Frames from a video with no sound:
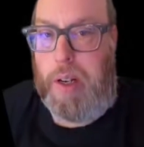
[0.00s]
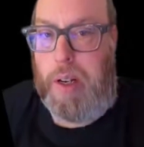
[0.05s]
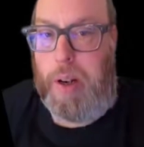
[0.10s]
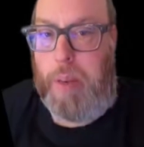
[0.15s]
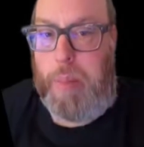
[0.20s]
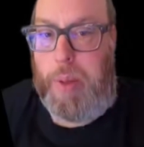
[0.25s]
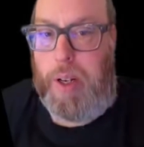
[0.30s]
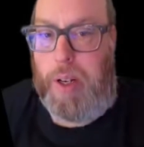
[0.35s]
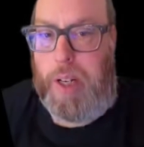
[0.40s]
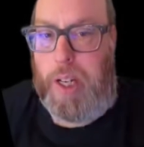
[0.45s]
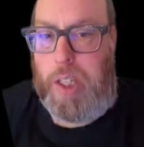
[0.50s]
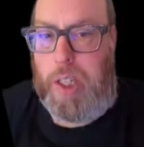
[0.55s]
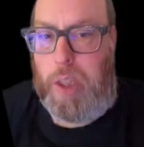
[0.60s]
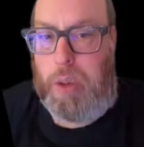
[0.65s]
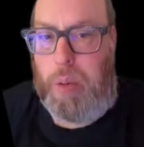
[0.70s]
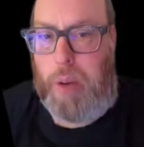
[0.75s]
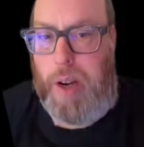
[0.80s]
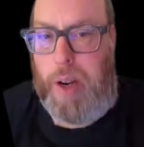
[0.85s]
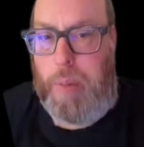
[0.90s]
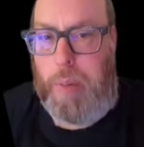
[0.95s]
I mean, I guess
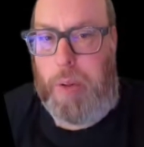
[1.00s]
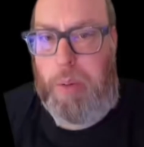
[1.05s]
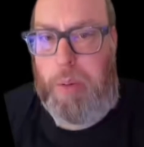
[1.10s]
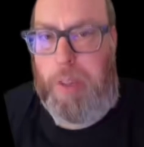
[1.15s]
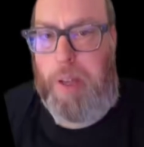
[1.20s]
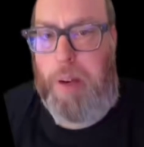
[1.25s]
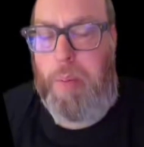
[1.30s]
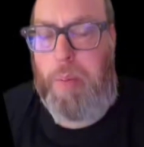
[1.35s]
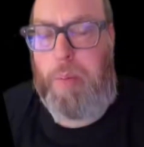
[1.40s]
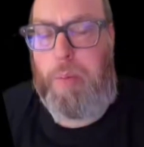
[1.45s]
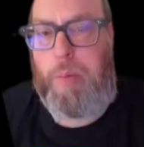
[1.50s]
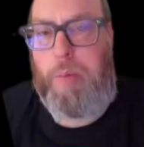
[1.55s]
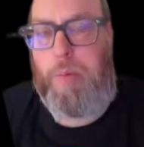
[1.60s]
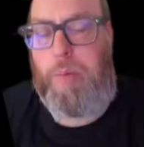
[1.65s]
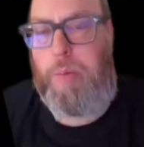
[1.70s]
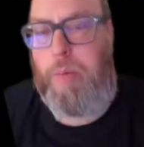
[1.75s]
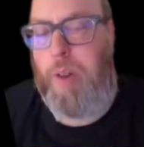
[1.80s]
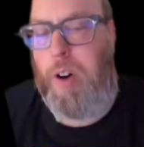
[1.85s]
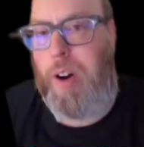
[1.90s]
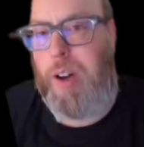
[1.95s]
that's what happens when you get
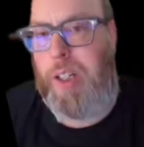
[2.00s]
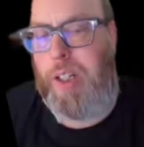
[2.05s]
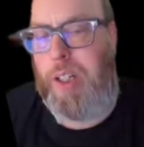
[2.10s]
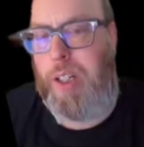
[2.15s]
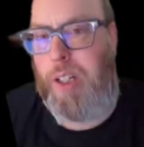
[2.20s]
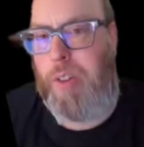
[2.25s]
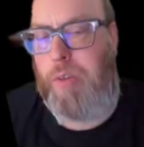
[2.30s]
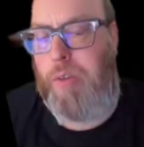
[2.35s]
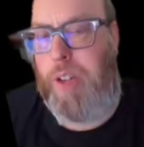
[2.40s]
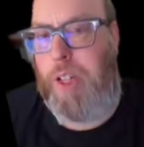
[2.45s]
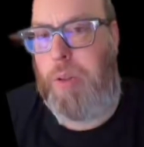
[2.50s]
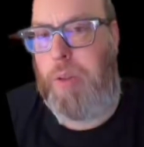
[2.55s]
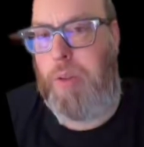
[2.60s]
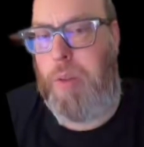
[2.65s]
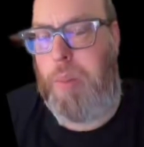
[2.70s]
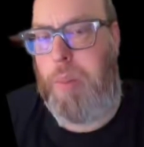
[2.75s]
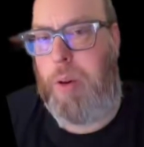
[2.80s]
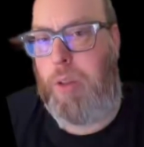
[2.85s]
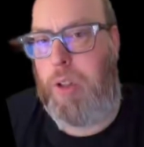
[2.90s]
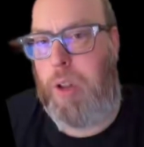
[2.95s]
fired in the face with a
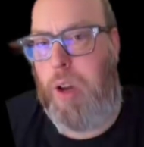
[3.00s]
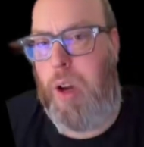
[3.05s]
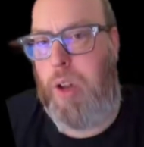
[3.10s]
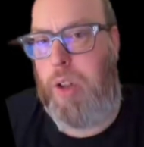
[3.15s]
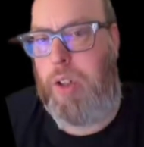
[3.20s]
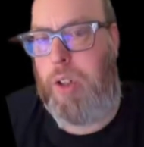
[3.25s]
melter gun,